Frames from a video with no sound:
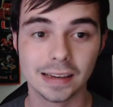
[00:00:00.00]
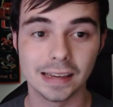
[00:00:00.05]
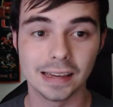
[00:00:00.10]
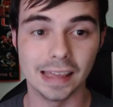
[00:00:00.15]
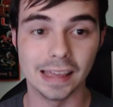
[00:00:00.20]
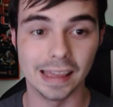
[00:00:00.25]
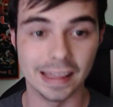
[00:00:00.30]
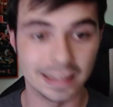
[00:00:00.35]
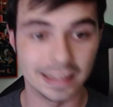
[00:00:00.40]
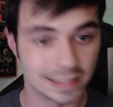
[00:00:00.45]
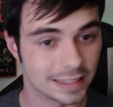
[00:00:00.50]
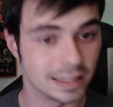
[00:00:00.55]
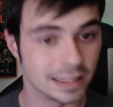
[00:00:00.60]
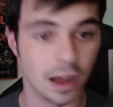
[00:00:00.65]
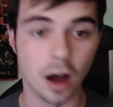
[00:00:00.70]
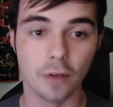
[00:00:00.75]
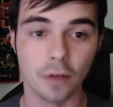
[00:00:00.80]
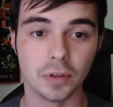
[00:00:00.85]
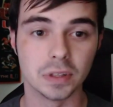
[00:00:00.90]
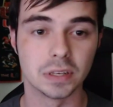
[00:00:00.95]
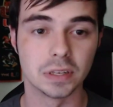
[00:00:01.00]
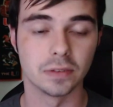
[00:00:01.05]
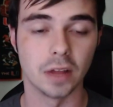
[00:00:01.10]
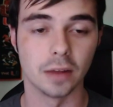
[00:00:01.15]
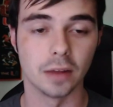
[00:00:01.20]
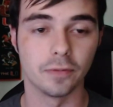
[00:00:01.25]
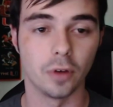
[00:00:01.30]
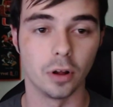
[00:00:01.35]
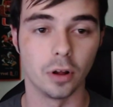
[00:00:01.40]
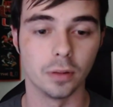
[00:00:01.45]
it's the offensive
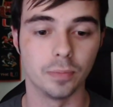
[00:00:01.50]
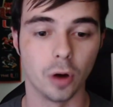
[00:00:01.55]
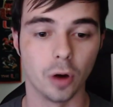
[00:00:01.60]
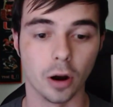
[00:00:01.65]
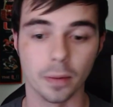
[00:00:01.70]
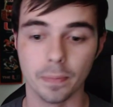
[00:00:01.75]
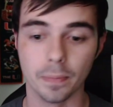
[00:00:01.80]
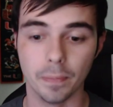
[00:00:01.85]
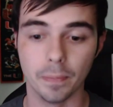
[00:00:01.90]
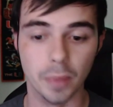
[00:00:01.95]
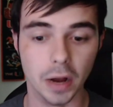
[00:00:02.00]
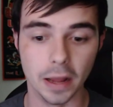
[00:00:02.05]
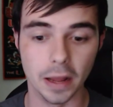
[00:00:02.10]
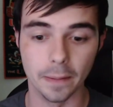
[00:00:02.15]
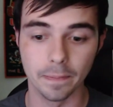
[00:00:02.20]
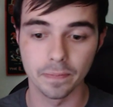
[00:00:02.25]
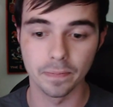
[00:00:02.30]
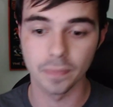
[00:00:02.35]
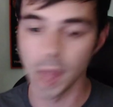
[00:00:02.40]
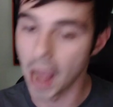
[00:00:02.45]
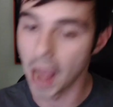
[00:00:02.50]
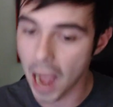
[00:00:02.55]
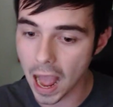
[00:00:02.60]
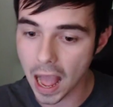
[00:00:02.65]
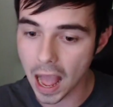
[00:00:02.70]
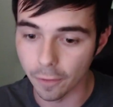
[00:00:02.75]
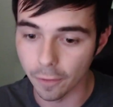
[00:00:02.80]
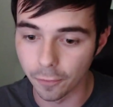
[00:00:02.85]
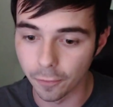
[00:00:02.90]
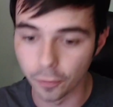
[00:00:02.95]
line falling apart. But I
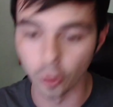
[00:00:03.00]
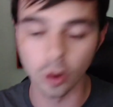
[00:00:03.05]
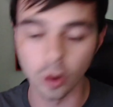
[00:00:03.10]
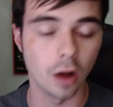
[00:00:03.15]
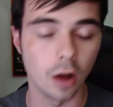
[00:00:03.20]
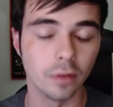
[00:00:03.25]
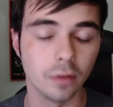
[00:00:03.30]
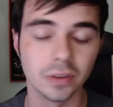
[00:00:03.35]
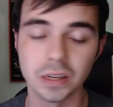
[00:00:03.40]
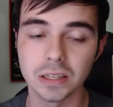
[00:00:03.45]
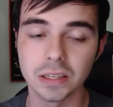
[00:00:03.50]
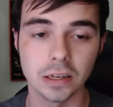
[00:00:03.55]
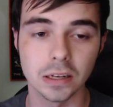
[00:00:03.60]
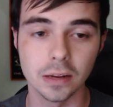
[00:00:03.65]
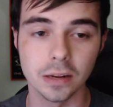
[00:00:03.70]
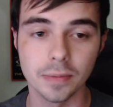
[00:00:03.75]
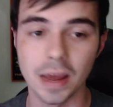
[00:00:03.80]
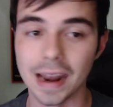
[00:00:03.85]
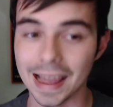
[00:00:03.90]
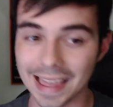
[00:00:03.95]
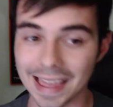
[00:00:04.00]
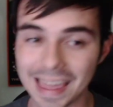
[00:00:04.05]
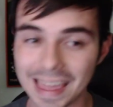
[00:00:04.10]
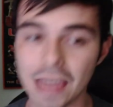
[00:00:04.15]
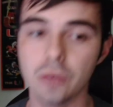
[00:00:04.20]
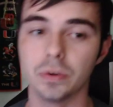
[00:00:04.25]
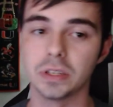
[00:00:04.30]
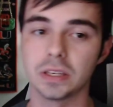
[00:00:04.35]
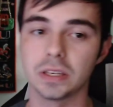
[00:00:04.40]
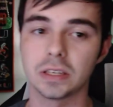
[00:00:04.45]
have full confidence in him, and I
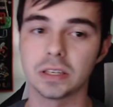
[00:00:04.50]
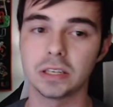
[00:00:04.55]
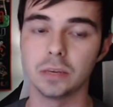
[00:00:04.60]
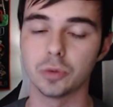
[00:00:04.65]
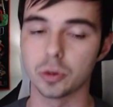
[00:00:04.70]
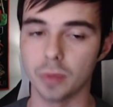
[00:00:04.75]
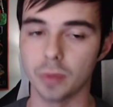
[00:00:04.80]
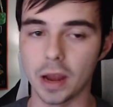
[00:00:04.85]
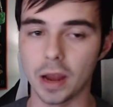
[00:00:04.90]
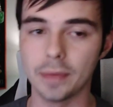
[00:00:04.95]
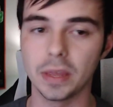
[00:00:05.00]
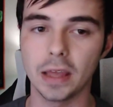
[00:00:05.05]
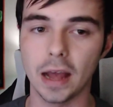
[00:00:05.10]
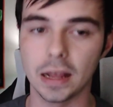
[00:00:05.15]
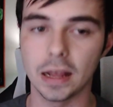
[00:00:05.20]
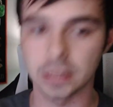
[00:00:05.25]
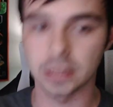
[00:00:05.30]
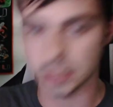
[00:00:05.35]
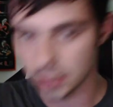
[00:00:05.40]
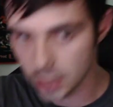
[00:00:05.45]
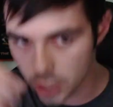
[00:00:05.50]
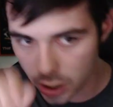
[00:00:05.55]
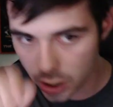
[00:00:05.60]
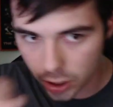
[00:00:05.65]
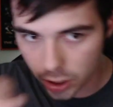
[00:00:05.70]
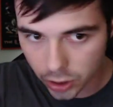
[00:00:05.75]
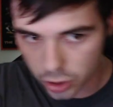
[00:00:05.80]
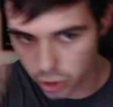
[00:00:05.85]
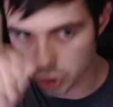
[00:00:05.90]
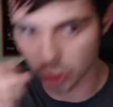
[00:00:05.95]
can't wait to see him. So Miami guys,
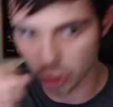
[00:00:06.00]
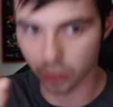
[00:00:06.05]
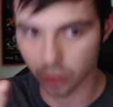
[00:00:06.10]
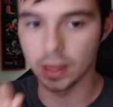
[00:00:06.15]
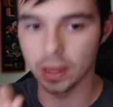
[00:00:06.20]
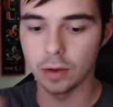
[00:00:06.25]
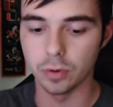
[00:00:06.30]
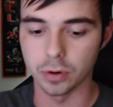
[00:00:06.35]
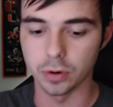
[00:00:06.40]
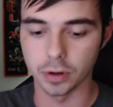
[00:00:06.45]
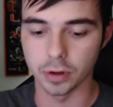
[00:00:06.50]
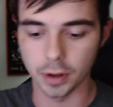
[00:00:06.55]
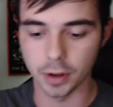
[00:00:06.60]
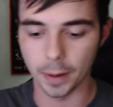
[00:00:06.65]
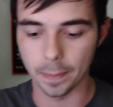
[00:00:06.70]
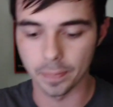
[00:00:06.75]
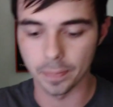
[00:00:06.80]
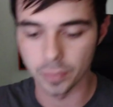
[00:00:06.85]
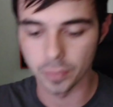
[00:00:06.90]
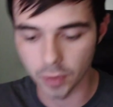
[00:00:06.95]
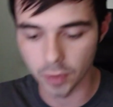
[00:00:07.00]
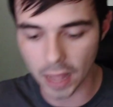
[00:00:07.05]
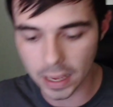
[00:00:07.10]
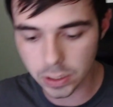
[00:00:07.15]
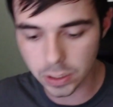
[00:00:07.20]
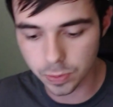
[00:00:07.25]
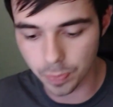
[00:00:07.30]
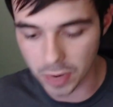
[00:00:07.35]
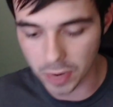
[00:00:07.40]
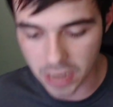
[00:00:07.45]
circle that one right there.
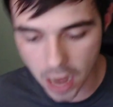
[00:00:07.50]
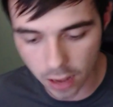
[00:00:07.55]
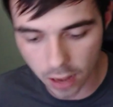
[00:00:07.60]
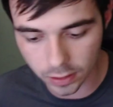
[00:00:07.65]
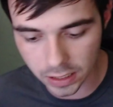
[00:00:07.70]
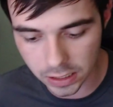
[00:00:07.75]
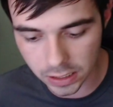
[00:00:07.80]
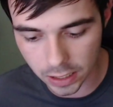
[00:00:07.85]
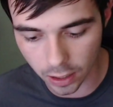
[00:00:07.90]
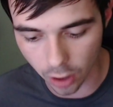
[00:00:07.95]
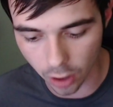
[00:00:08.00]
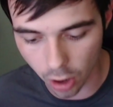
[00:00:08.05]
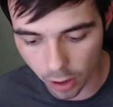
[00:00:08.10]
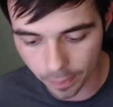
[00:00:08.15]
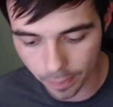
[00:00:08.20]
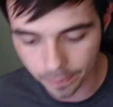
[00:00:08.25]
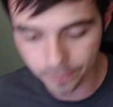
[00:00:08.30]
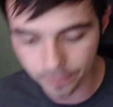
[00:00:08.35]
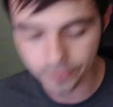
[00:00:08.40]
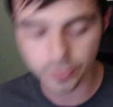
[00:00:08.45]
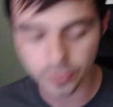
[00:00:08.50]
Last but not least at all,